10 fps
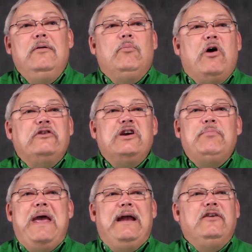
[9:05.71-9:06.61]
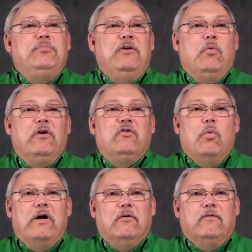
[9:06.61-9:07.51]
Project management works
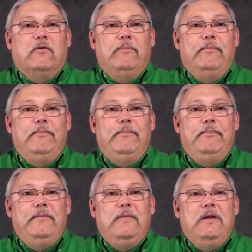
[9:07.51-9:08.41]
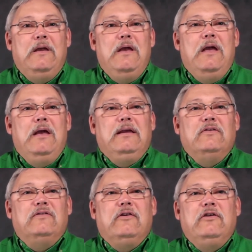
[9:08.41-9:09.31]
wonderful.
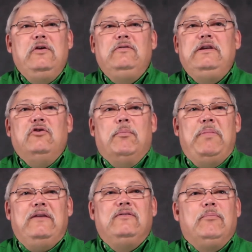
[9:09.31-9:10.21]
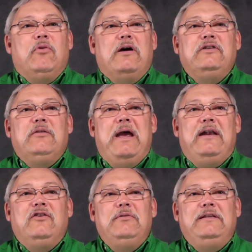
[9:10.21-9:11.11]
Consider using your basic project
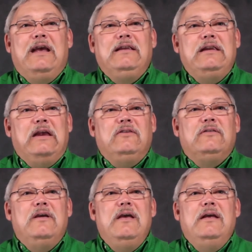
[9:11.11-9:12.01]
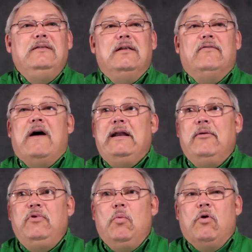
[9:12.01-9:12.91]
management techniques to divide
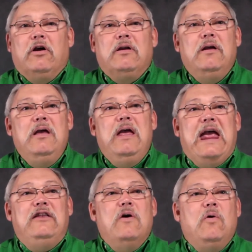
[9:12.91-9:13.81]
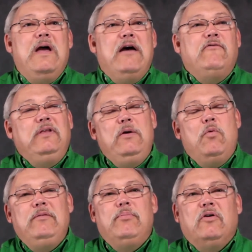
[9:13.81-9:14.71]
up the work, and don't have only
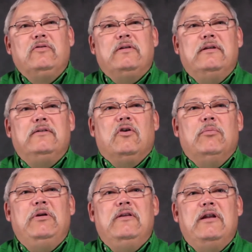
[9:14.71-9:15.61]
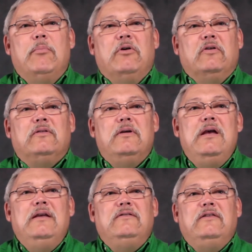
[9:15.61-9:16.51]
one person determine the numbers.
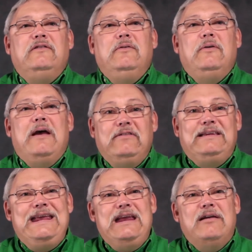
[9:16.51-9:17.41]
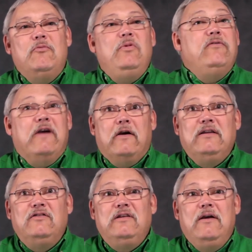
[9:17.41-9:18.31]
Since you have a team with varying
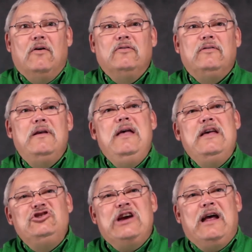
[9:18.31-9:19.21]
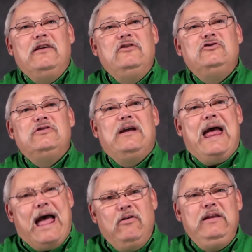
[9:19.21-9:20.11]
skills, challenge,
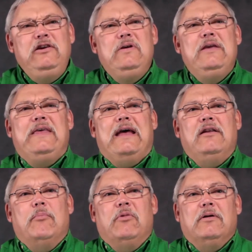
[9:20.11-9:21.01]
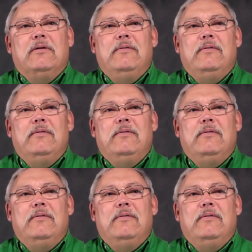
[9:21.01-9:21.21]
how did you get that number?